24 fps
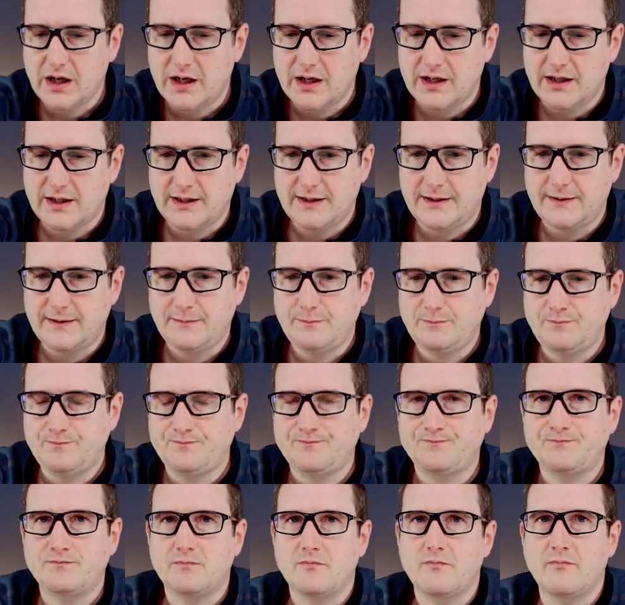
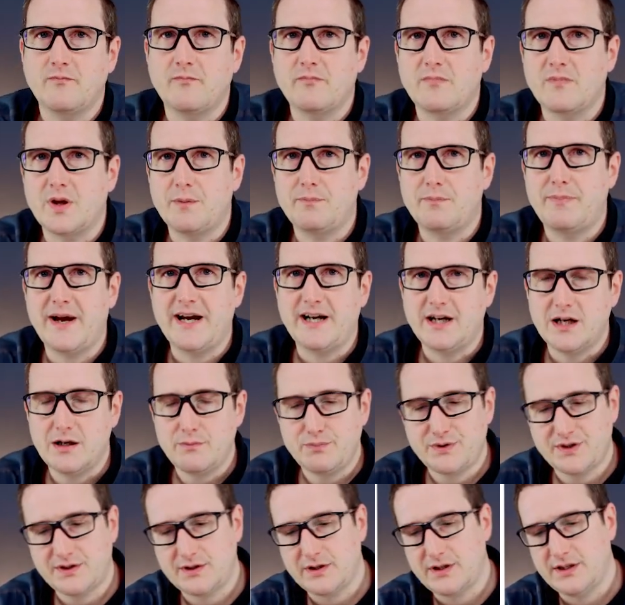
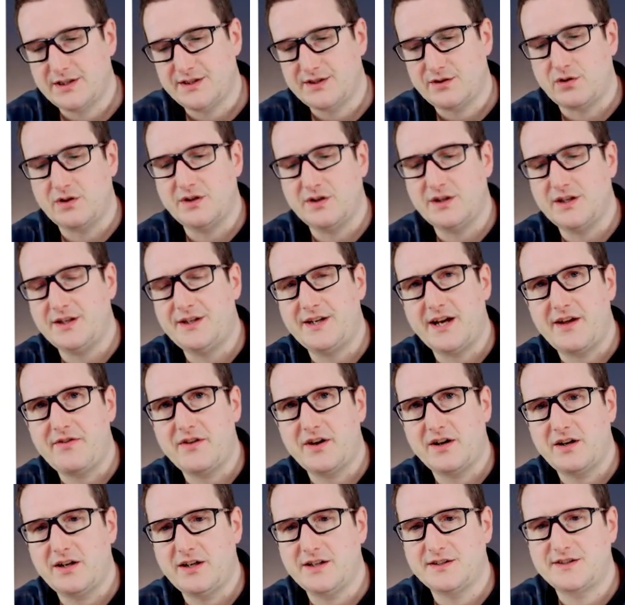Backups is
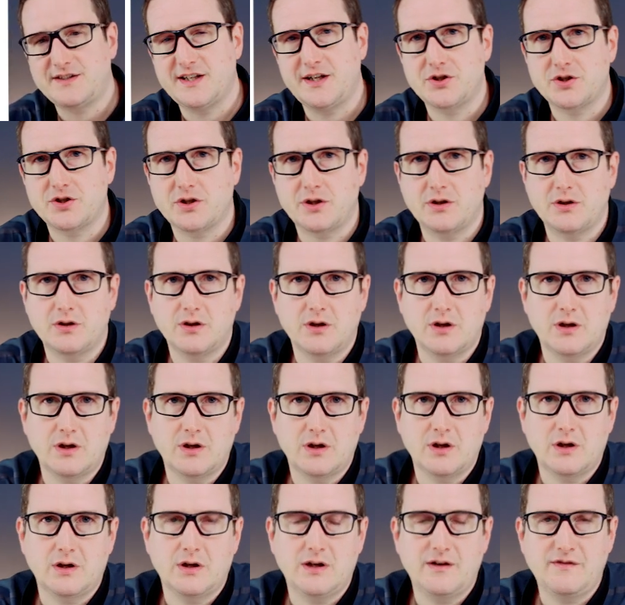another essential
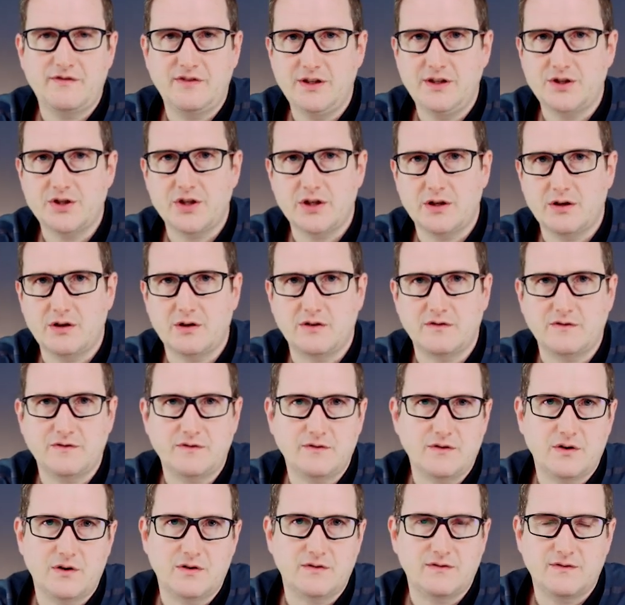feature
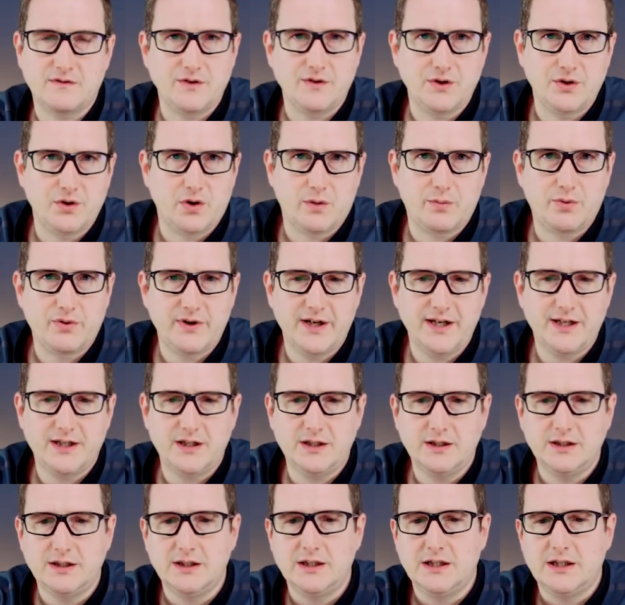of an
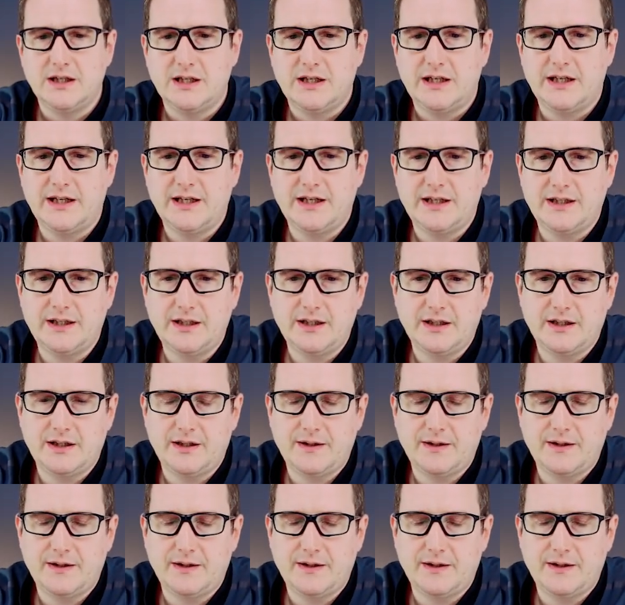operator, and